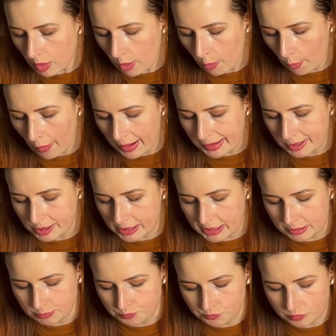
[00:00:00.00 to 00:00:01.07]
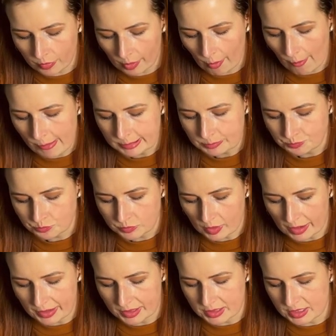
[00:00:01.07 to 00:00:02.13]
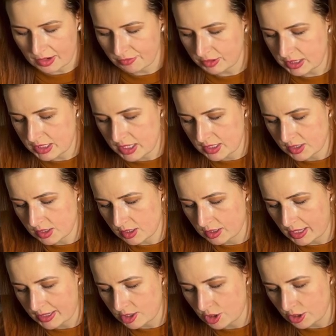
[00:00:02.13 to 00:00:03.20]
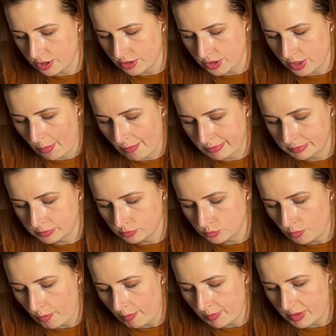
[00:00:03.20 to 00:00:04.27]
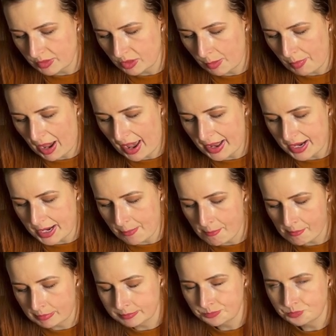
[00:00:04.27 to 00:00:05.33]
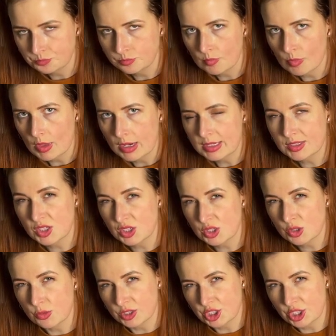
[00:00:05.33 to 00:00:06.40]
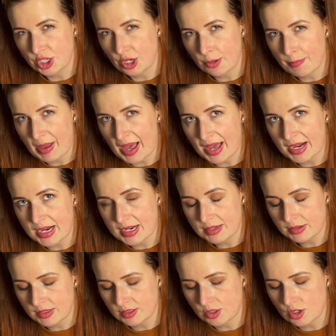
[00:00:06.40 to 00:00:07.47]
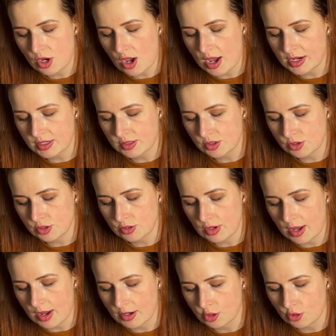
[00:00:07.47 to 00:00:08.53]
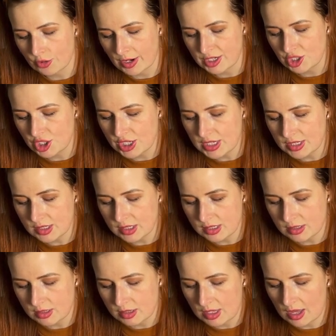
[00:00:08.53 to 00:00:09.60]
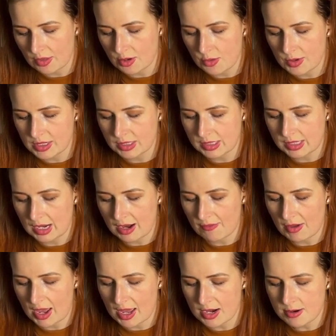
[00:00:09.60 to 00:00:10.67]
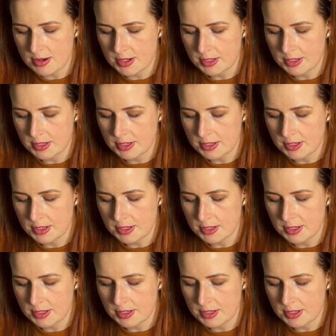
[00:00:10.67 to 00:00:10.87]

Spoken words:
Quite good. I can definitely taste the lentils in the patty. It's a squishier patty. It's not as crunchy as the other ones that I've had.